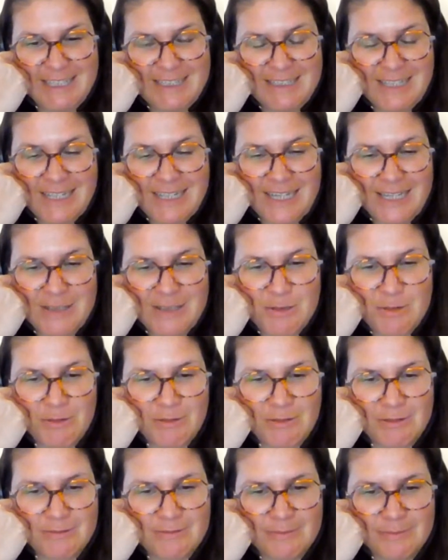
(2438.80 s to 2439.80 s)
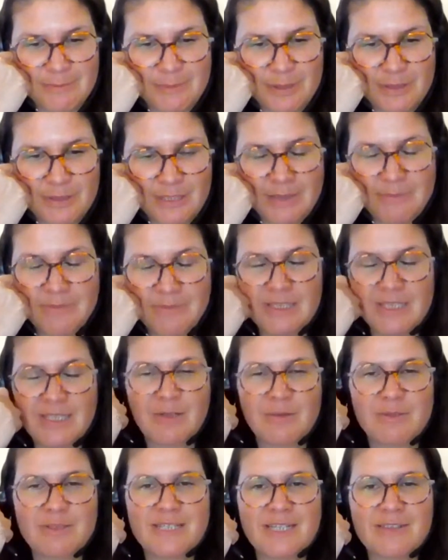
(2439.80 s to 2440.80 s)
it's like at school, but I'm
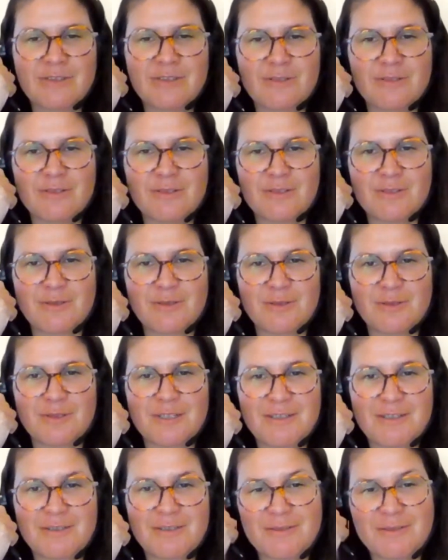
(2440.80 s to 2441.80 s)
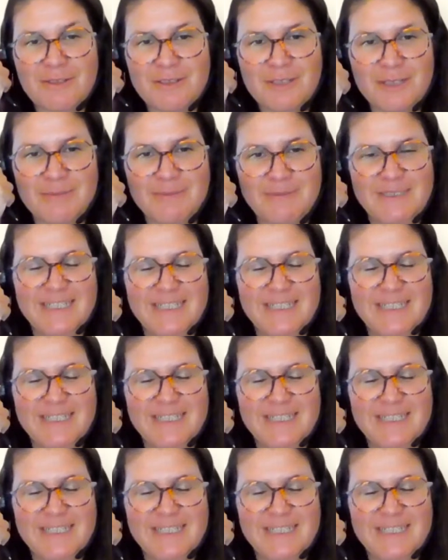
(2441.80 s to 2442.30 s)
dealing with adults, so it's funny.